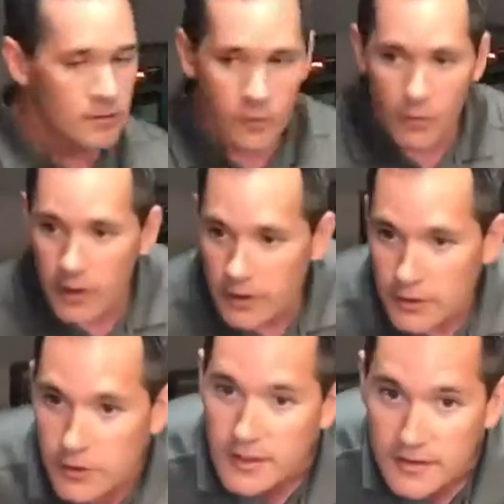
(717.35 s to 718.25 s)
to where
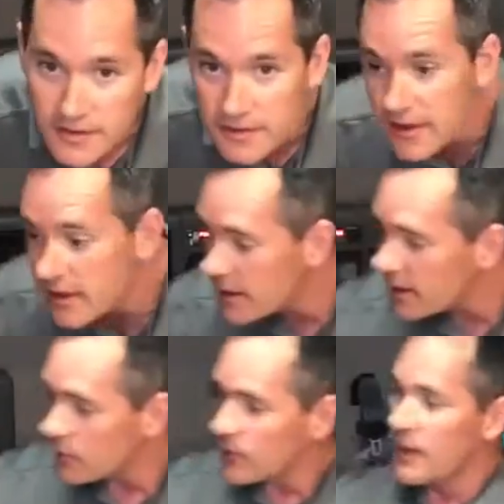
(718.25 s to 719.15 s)
you can sit
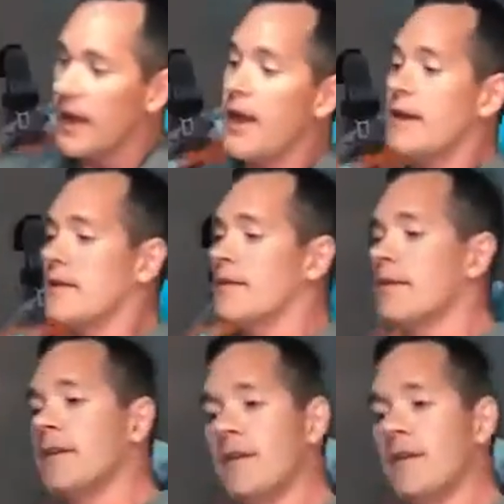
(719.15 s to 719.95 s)
and relax.